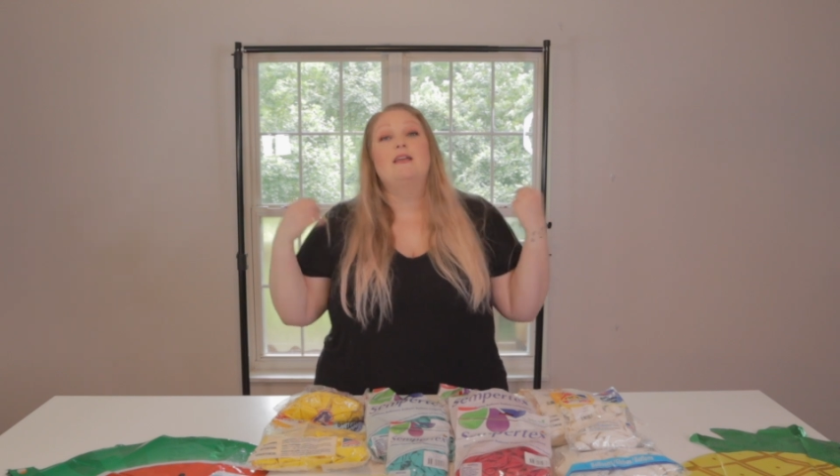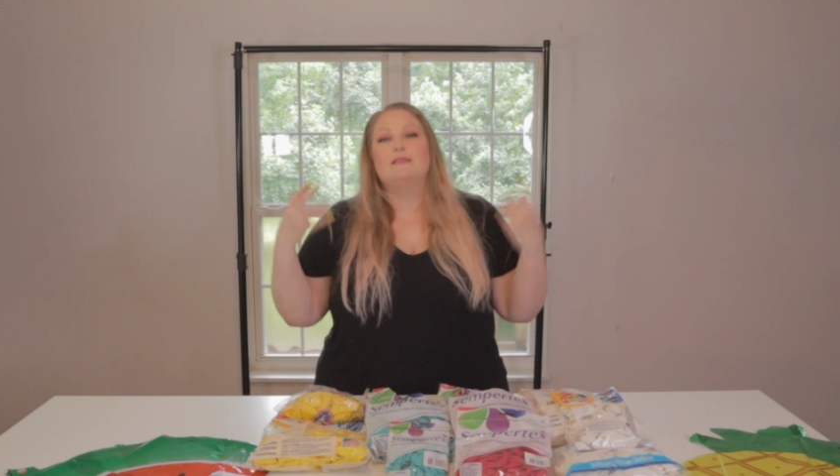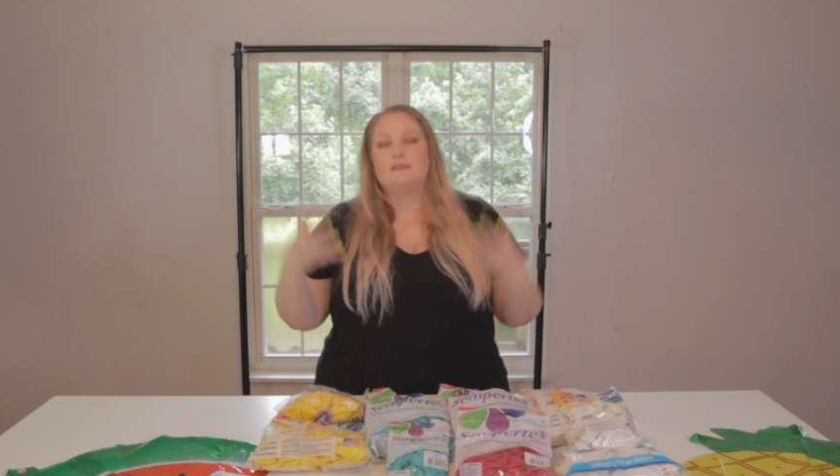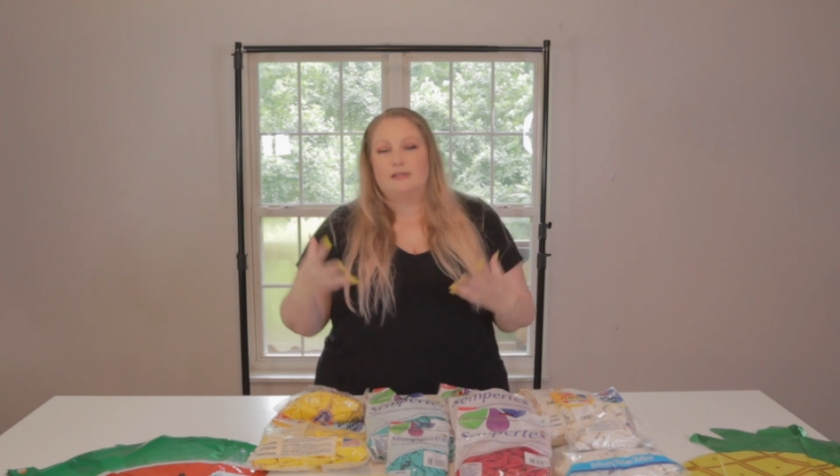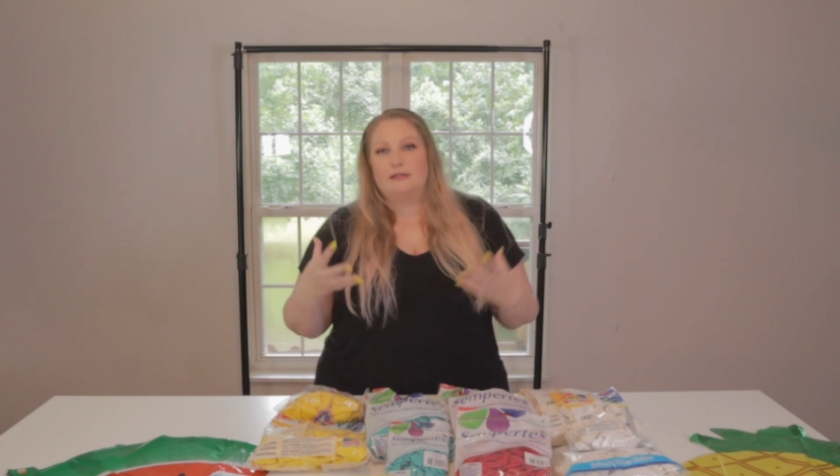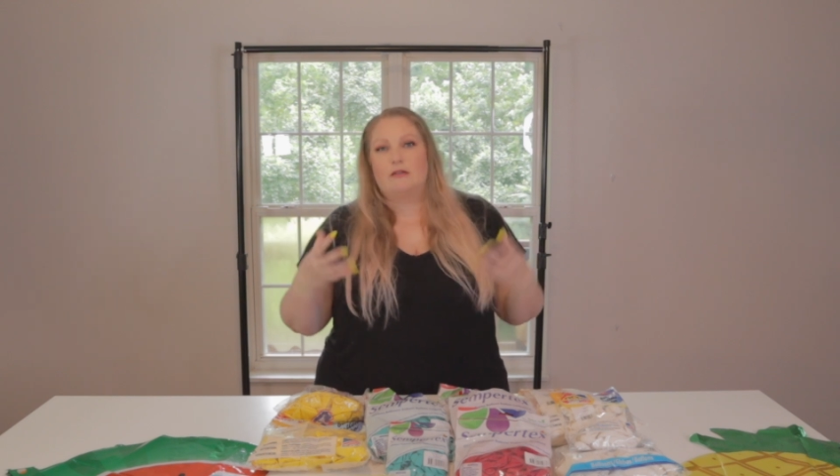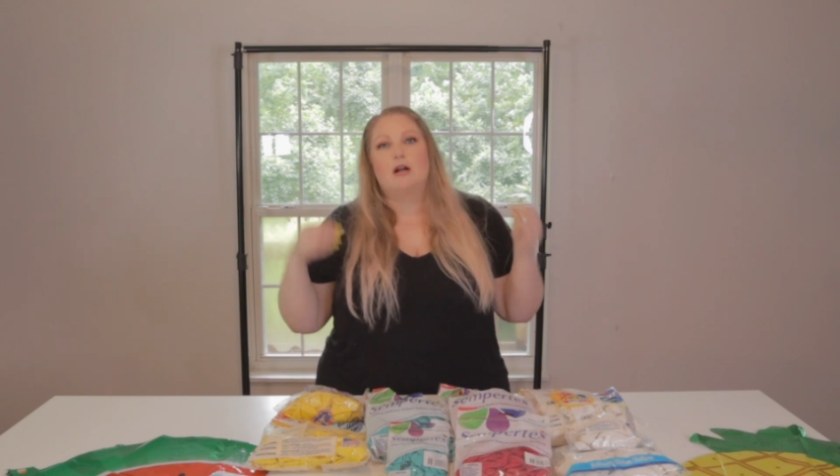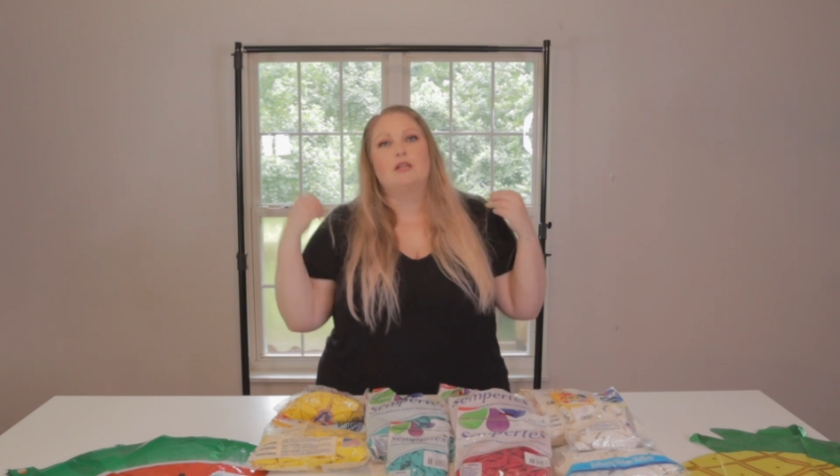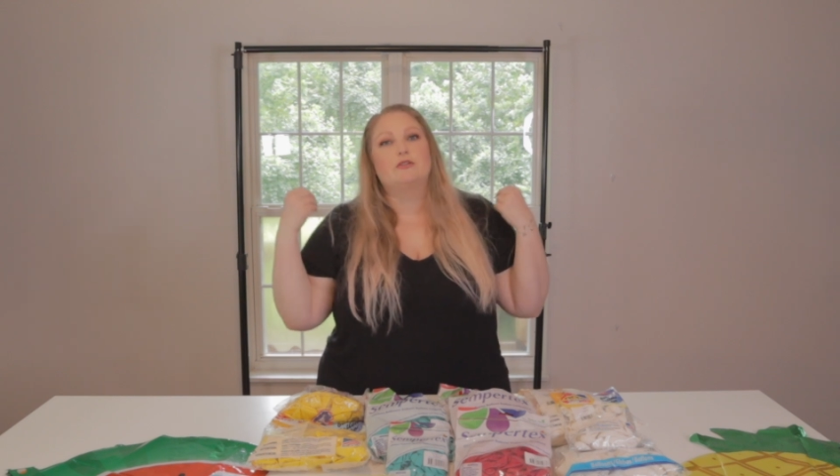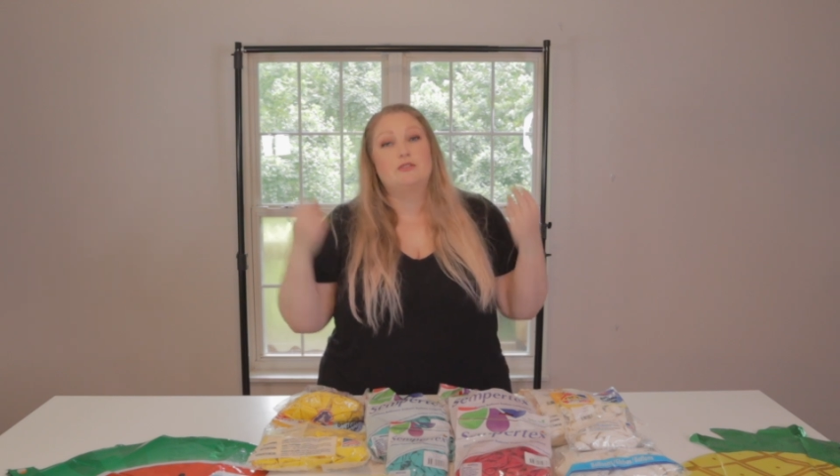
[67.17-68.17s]
the standout
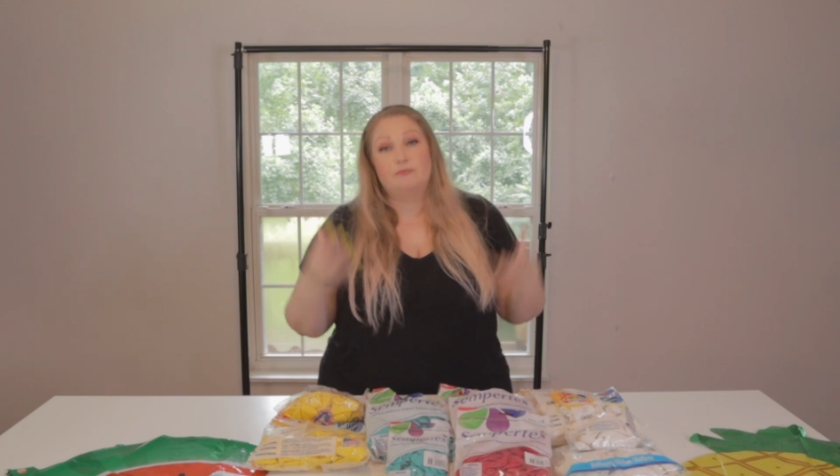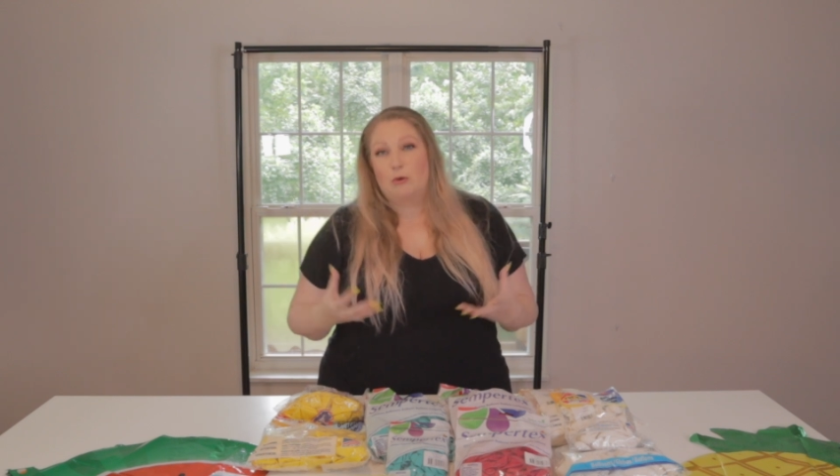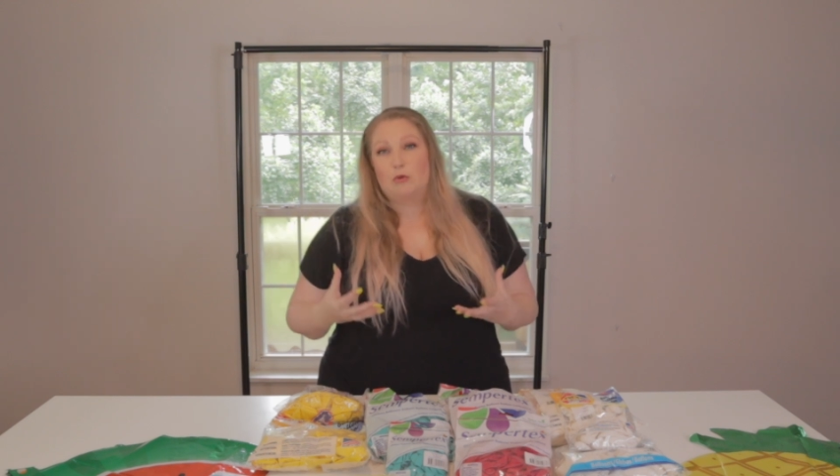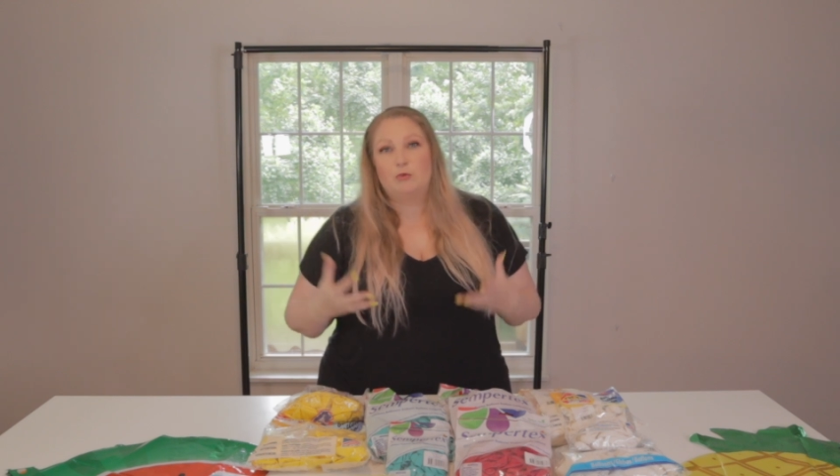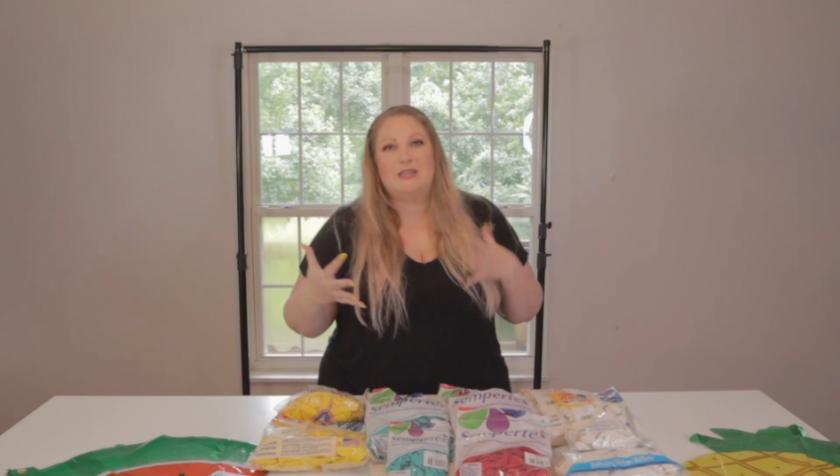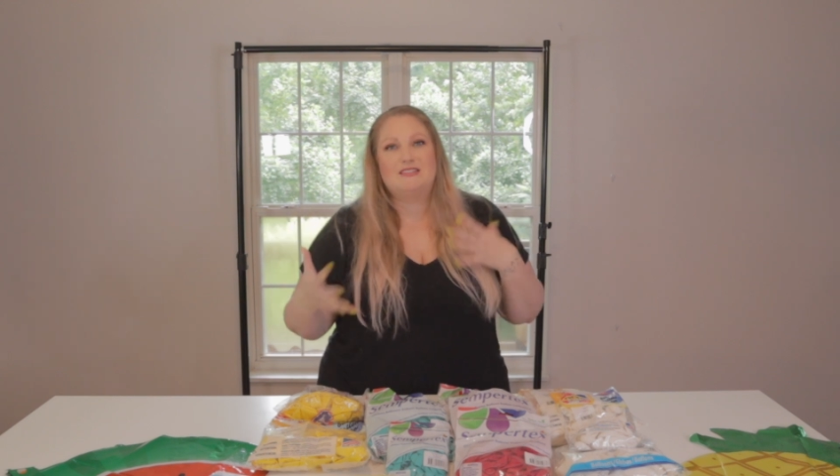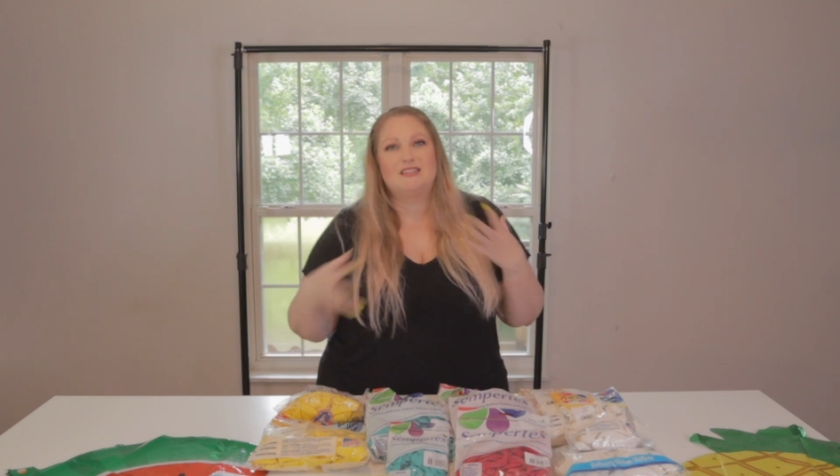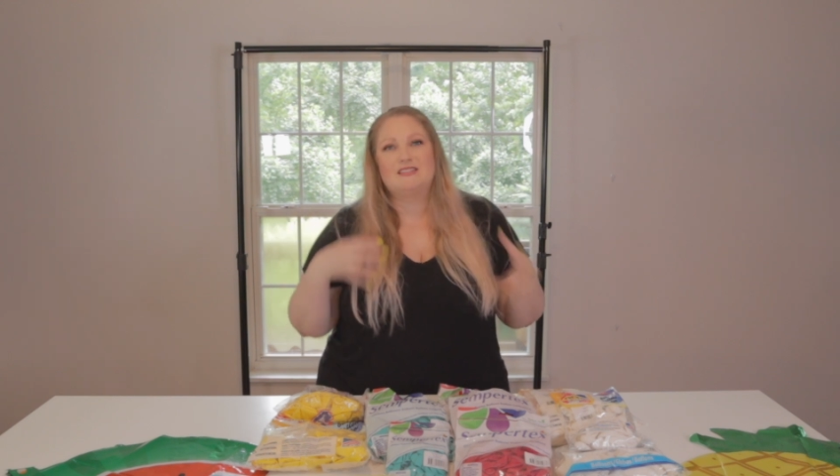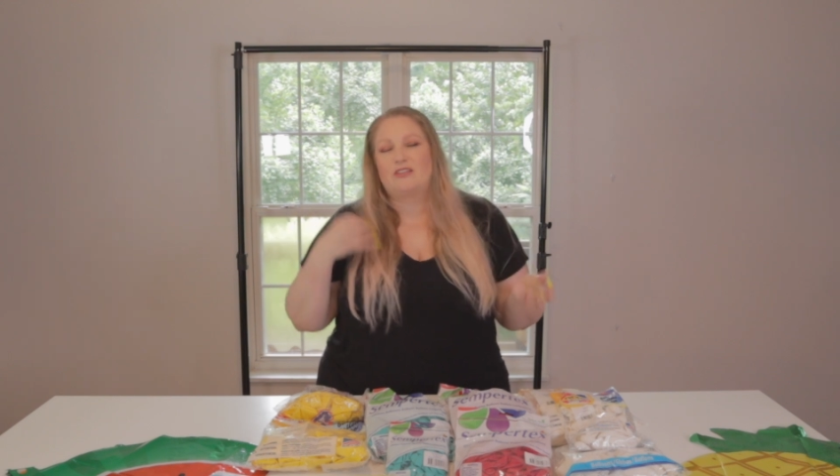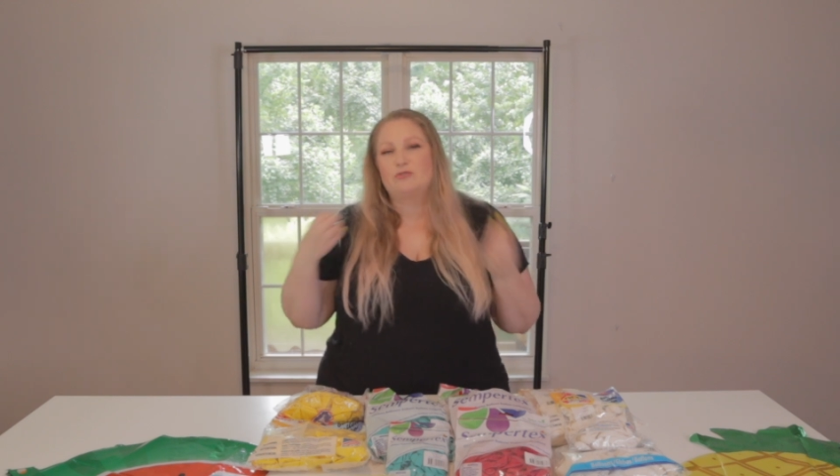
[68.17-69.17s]
colors, the focal pieces.